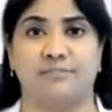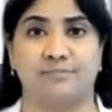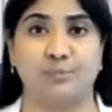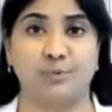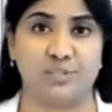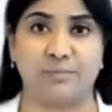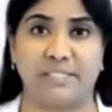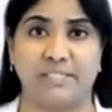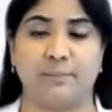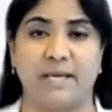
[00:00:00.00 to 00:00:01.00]
posted by
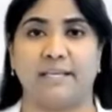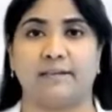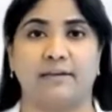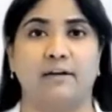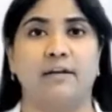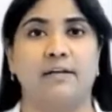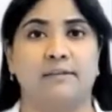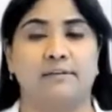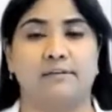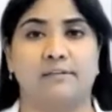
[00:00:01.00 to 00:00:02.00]
the bank.
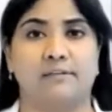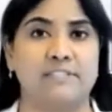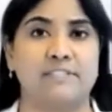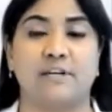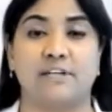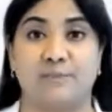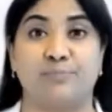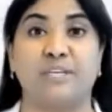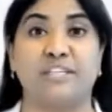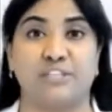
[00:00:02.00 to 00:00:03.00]
It's not
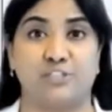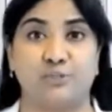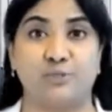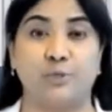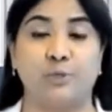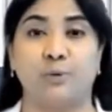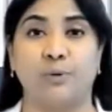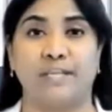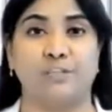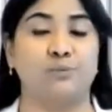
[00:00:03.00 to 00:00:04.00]
something that you know
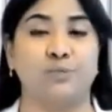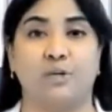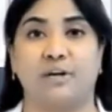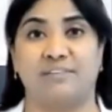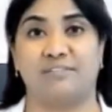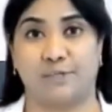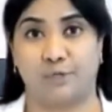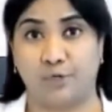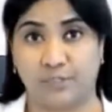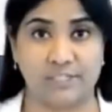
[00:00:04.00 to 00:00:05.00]
and you would not have
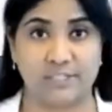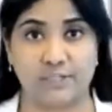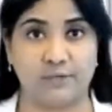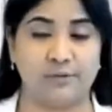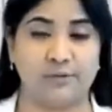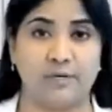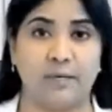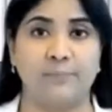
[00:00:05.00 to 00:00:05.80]
recorded in your